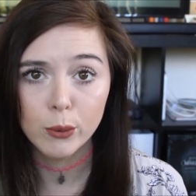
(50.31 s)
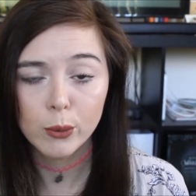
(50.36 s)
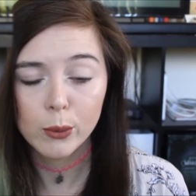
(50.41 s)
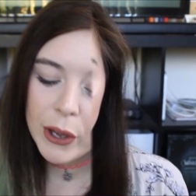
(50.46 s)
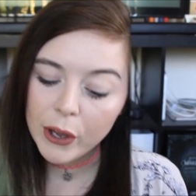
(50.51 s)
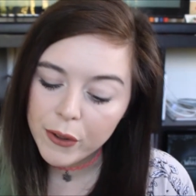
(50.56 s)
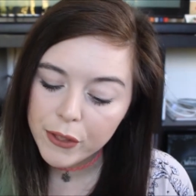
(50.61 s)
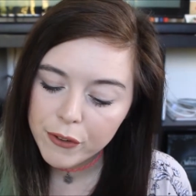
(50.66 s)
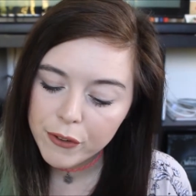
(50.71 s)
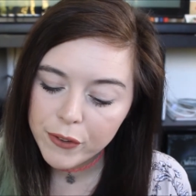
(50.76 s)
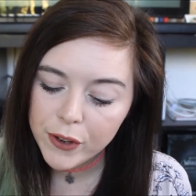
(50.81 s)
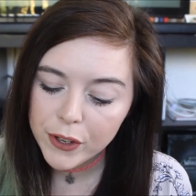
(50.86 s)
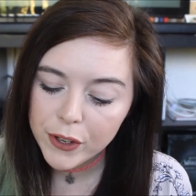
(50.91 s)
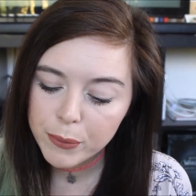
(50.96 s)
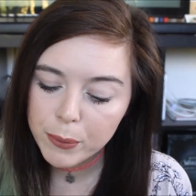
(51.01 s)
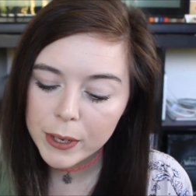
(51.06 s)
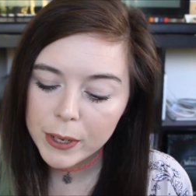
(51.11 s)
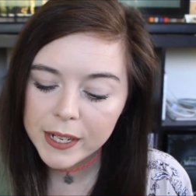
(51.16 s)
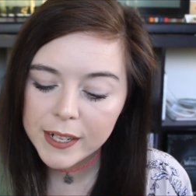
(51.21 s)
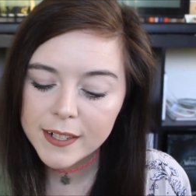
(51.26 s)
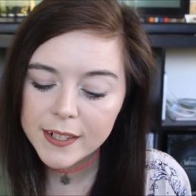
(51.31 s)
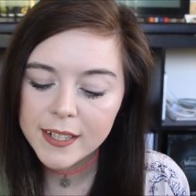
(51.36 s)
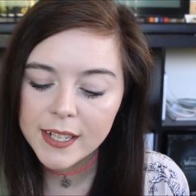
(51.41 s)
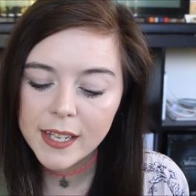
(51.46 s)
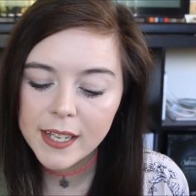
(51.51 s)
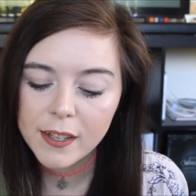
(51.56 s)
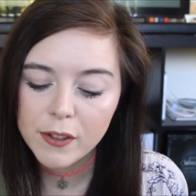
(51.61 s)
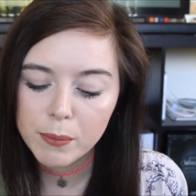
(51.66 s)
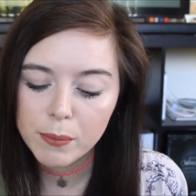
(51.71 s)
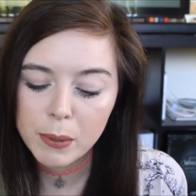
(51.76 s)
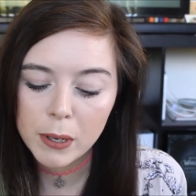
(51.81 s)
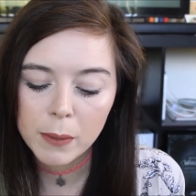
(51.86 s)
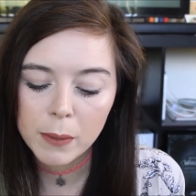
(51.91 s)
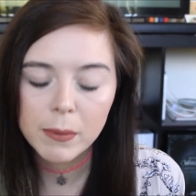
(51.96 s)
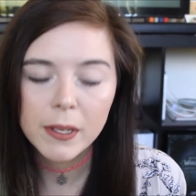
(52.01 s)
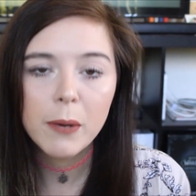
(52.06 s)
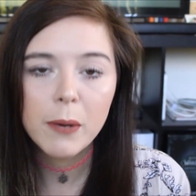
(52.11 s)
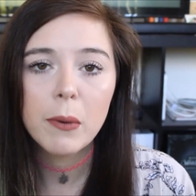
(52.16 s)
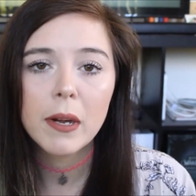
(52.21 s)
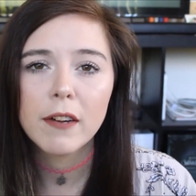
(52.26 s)
So the first product is
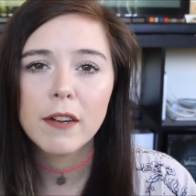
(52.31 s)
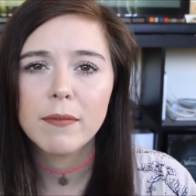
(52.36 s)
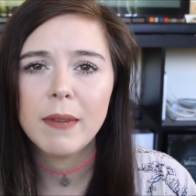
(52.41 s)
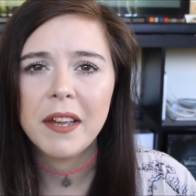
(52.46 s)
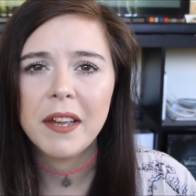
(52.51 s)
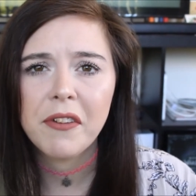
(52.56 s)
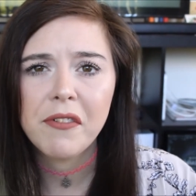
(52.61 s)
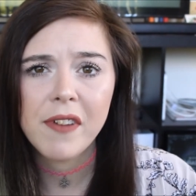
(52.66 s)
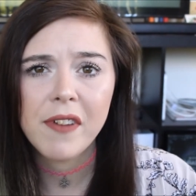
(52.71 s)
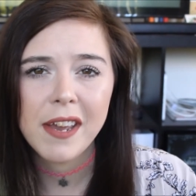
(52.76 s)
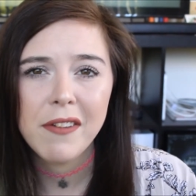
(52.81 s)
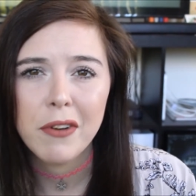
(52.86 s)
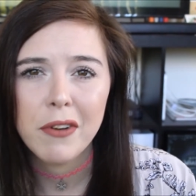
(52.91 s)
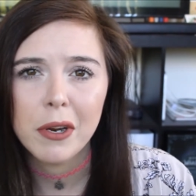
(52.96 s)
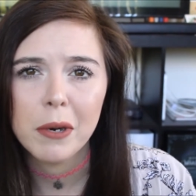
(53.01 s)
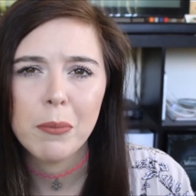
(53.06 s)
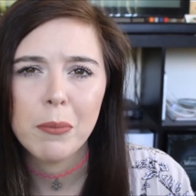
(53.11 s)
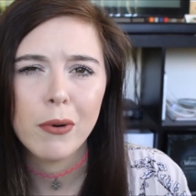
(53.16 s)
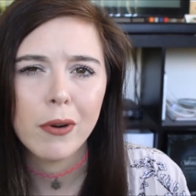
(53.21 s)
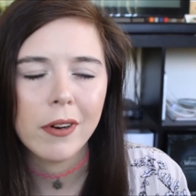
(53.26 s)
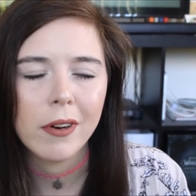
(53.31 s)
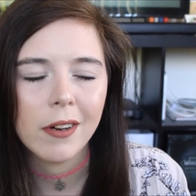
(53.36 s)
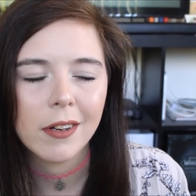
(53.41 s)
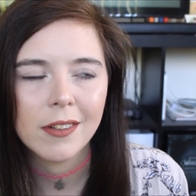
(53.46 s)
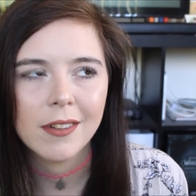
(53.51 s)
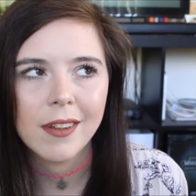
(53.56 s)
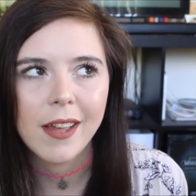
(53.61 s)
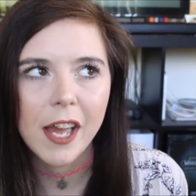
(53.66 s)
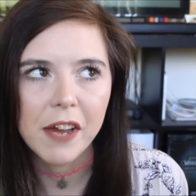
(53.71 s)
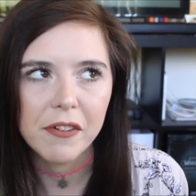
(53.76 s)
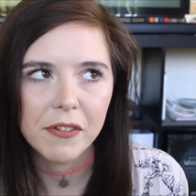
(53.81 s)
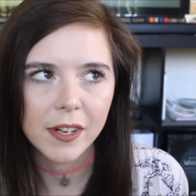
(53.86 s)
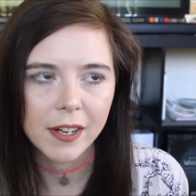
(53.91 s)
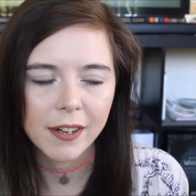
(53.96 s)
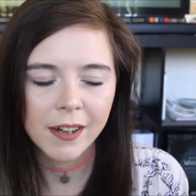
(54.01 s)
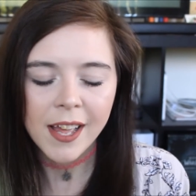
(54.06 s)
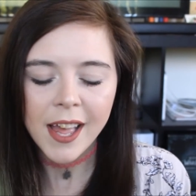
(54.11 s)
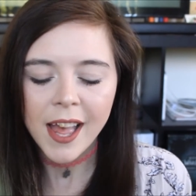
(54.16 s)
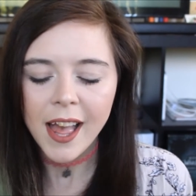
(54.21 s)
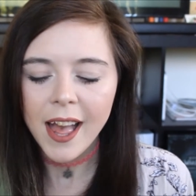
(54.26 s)
probably one of my favorite products ever,